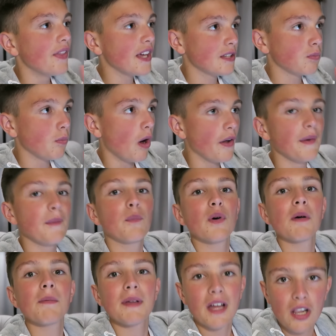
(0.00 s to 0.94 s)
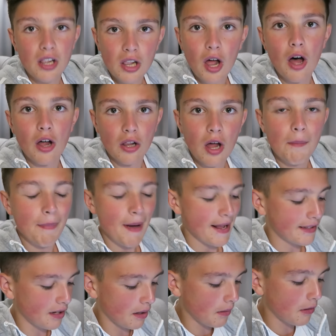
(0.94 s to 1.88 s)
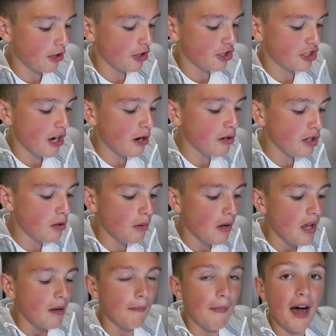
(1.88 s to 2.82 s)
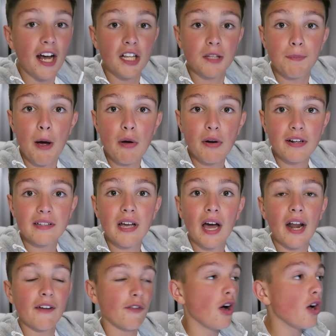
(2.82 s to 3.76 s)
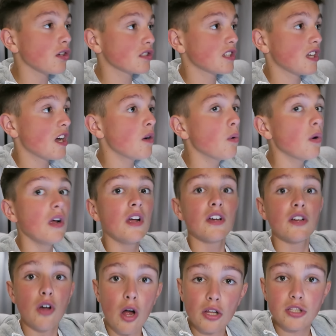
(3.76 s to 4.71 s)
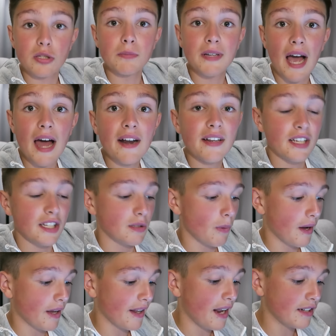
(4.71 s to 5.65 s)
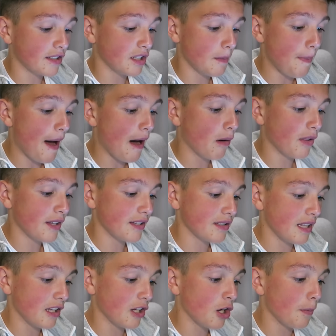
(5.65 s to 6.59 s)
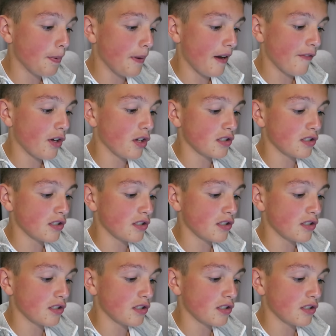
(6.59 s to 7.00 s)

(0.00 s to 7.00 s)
This one will be a lot, lot better. I'm going to show you my highest Ponyta. And I've also got some candy so I can actually power this thing up, and I've